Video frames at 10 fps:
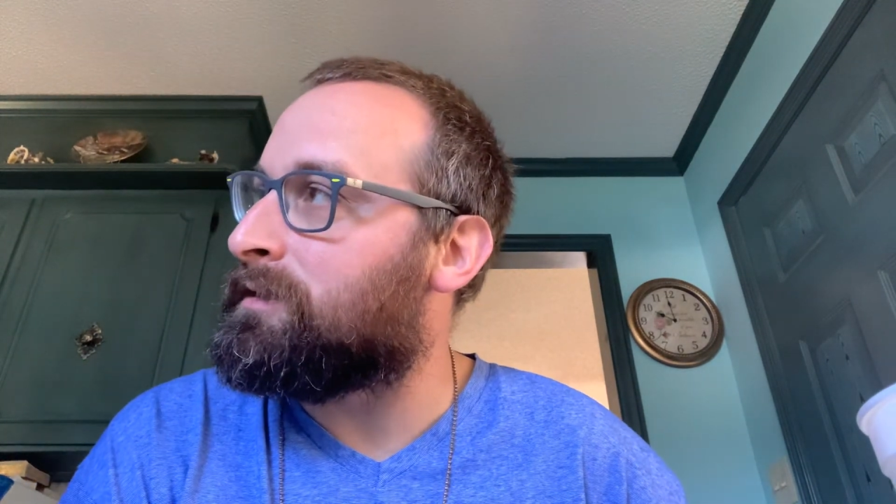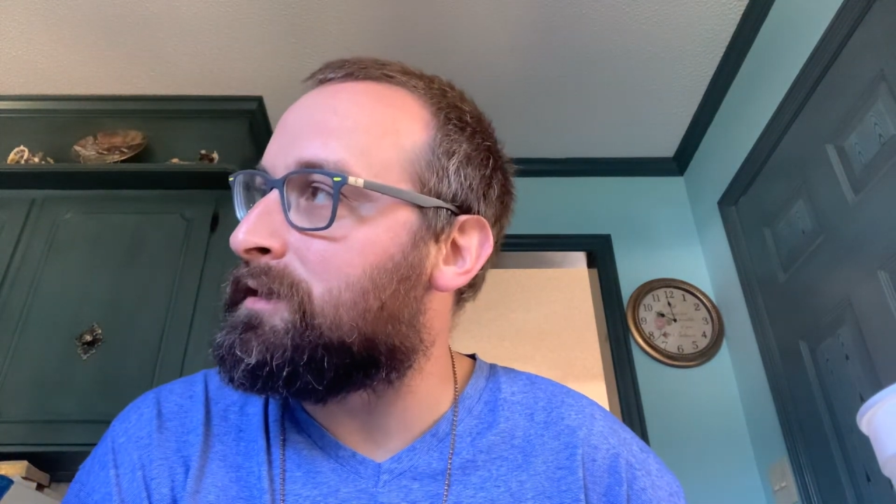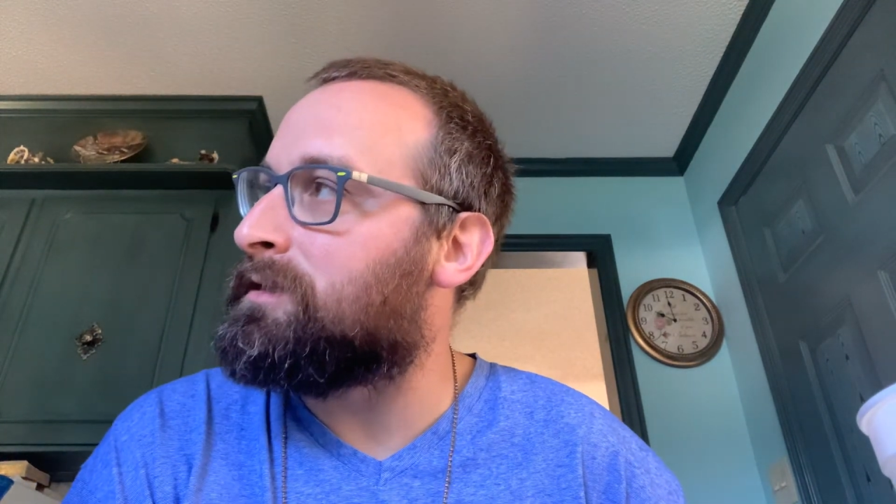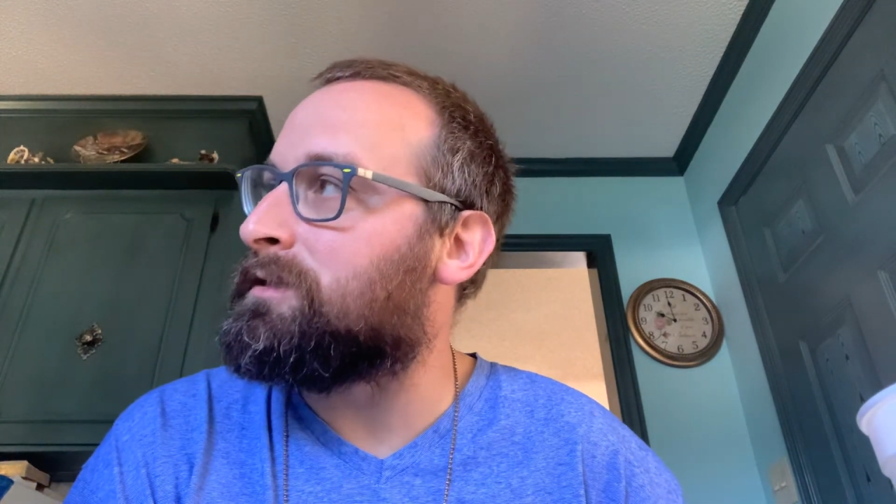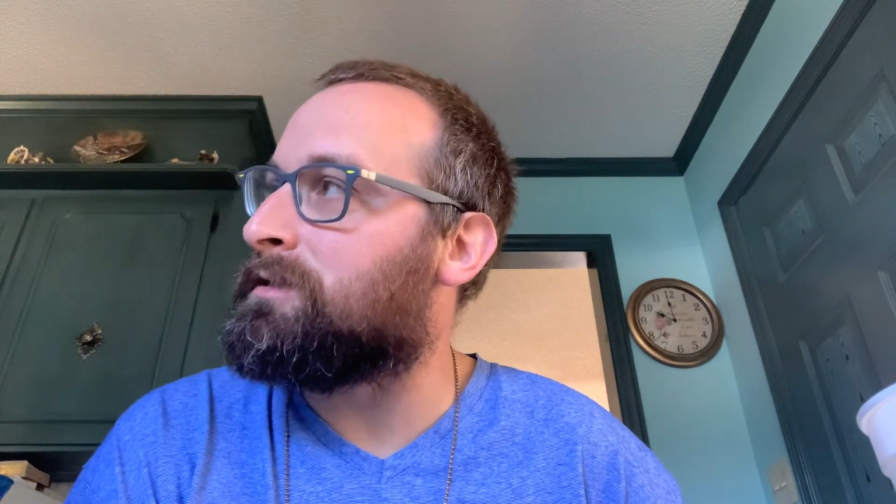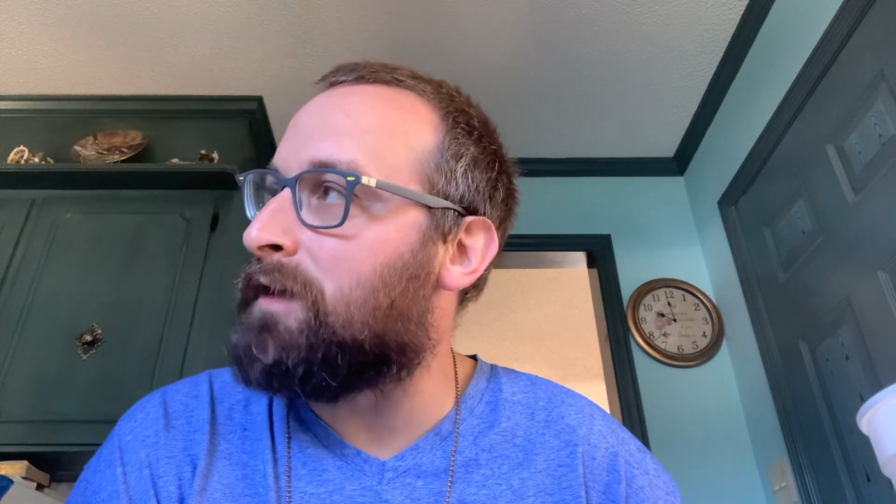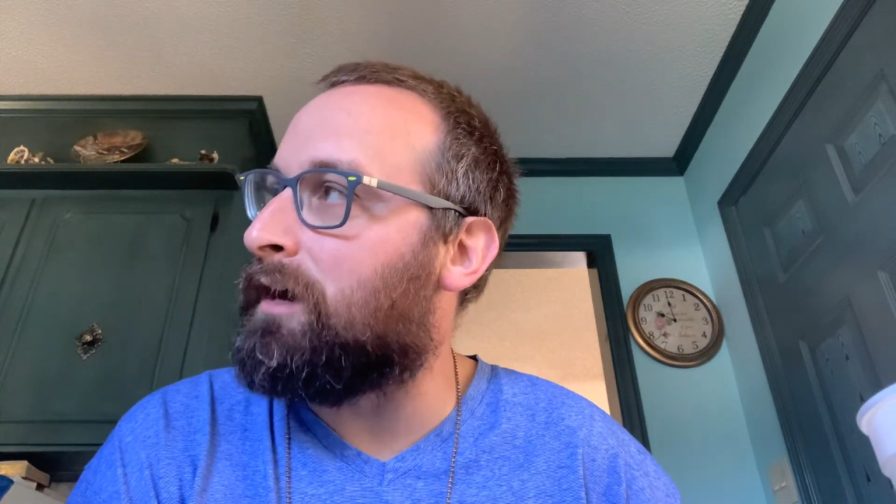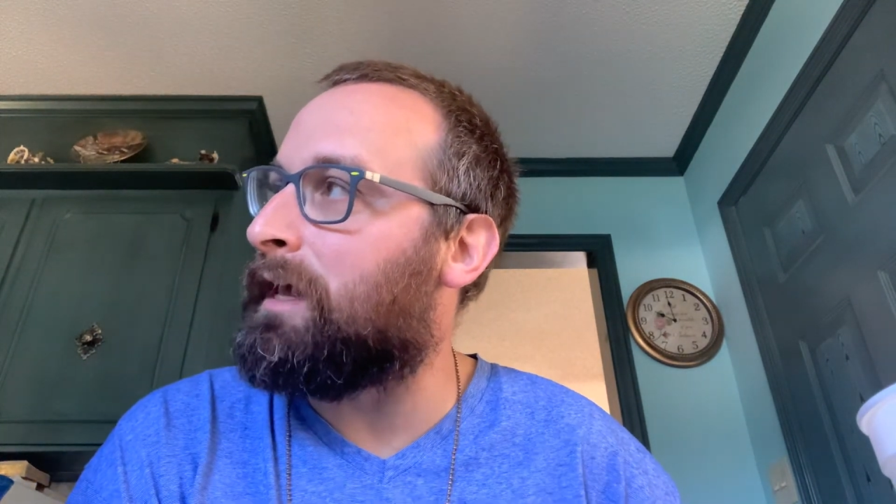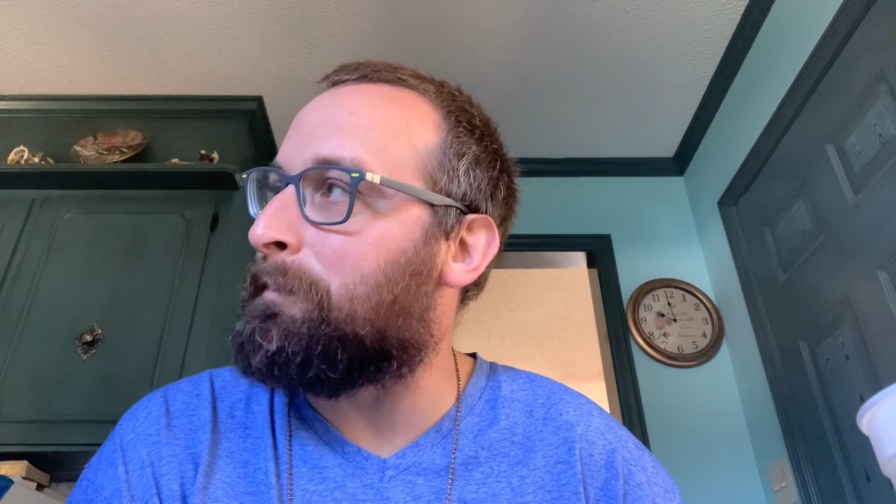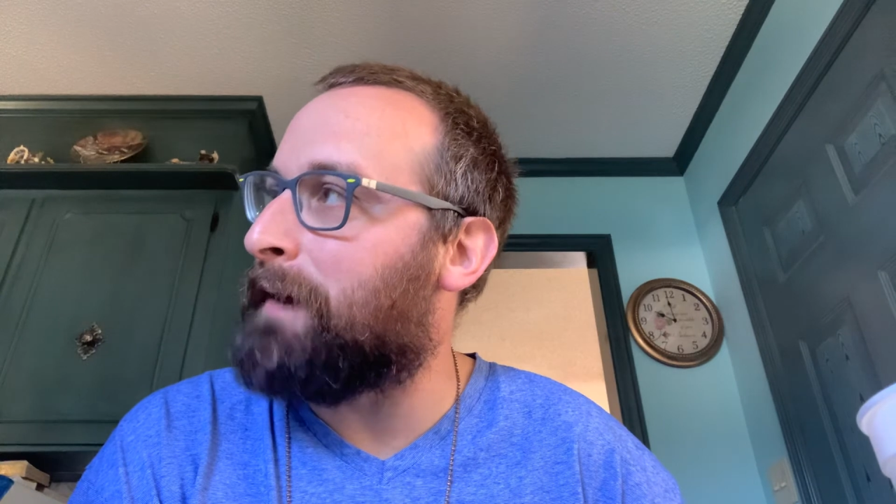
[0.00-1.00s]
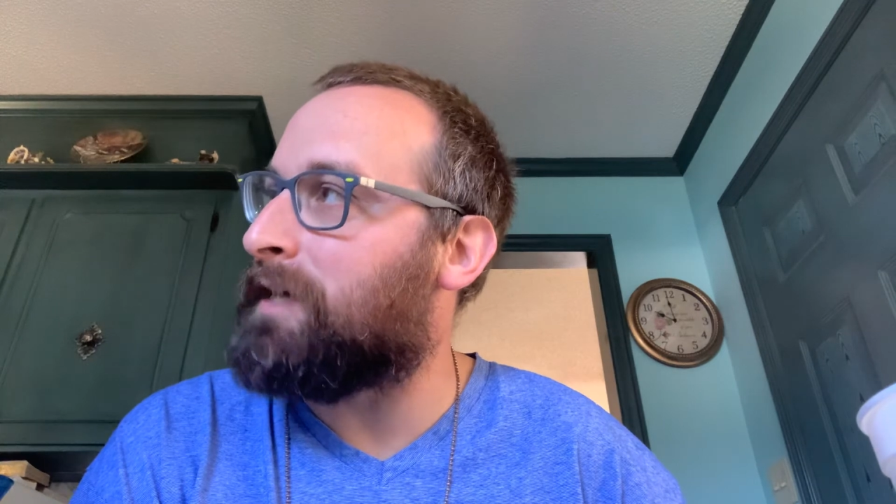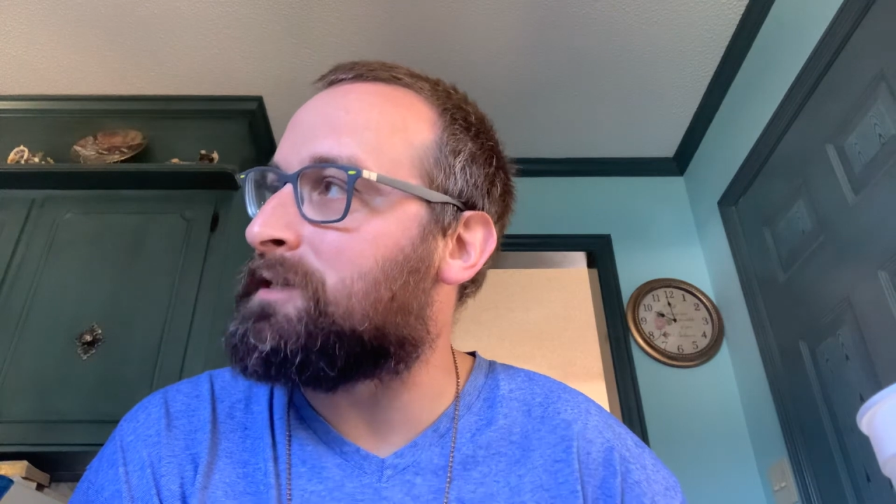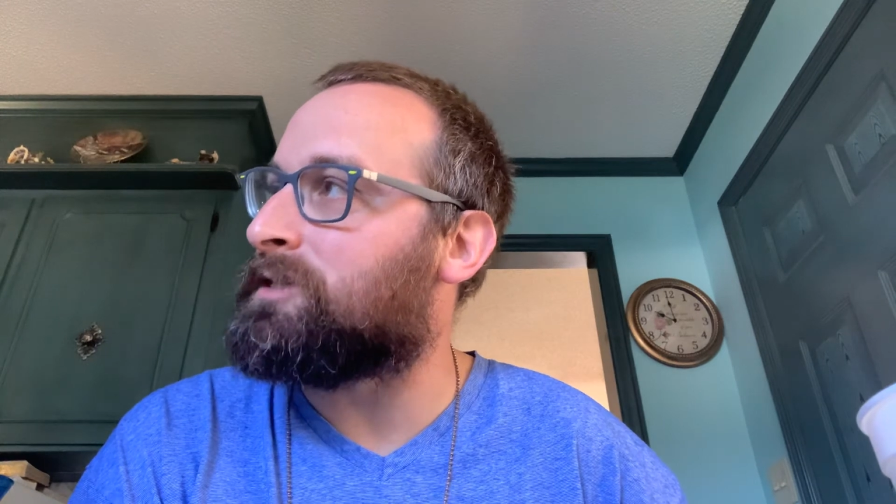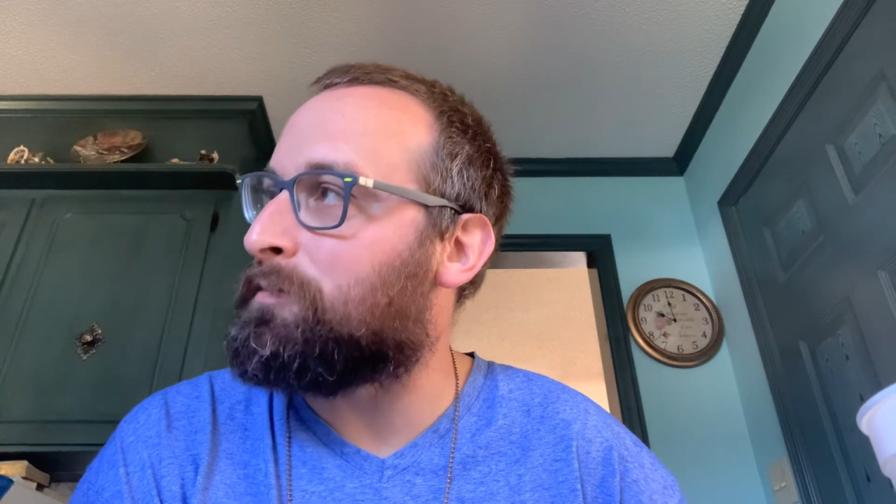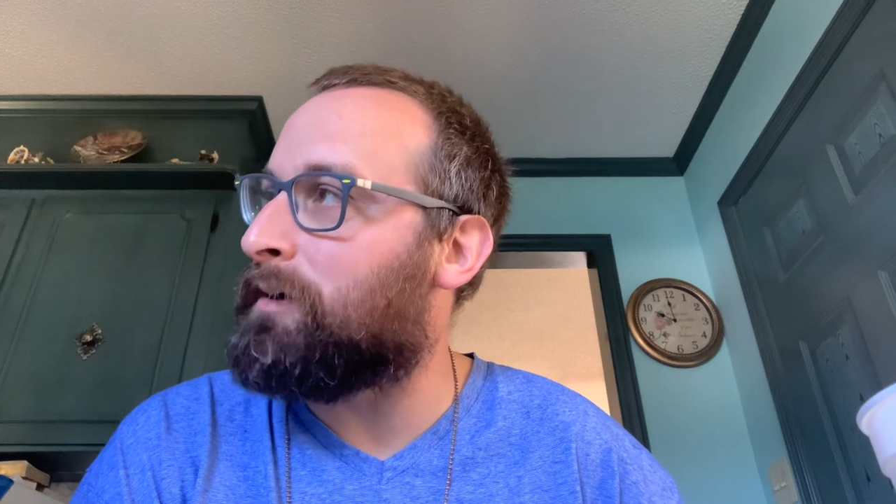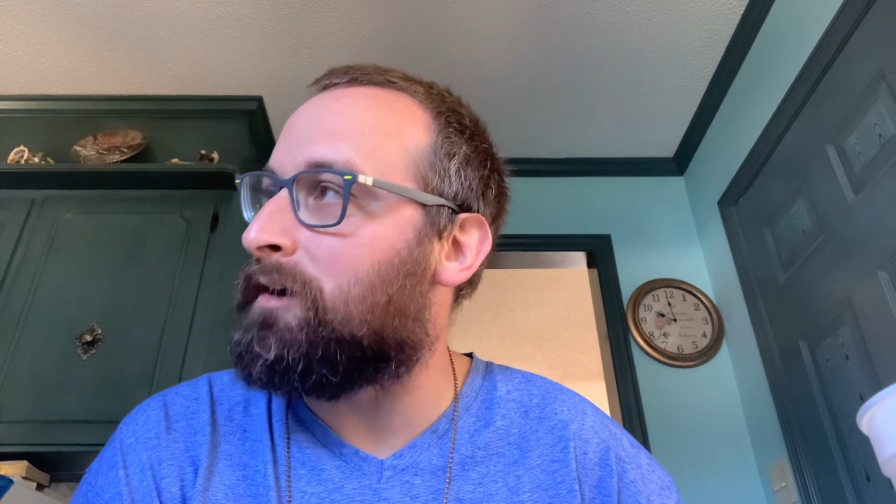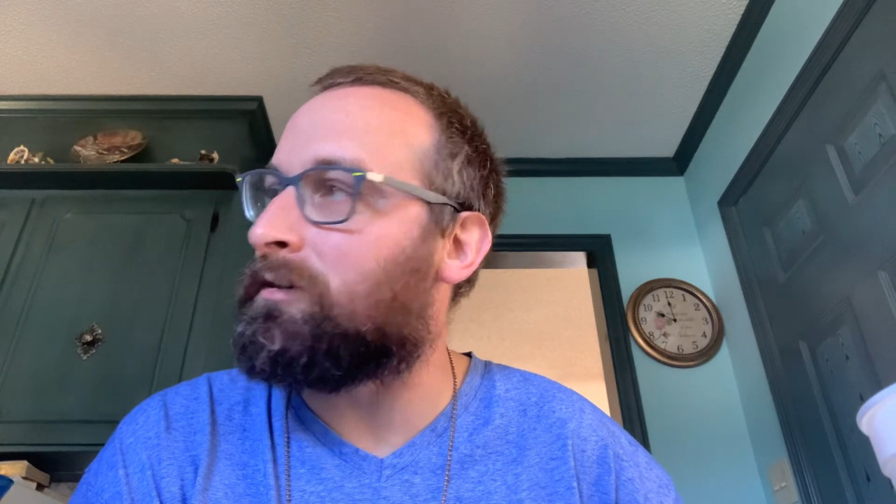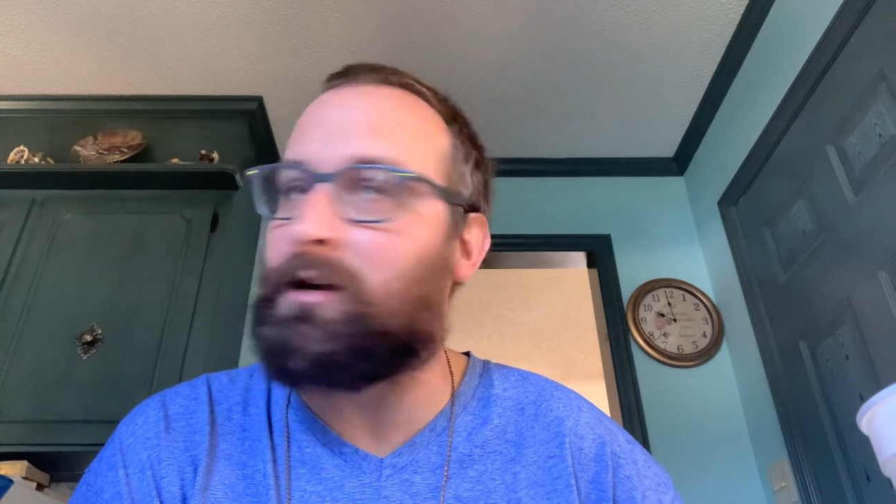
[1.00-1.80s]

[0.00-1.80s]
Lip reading: This is not a passage about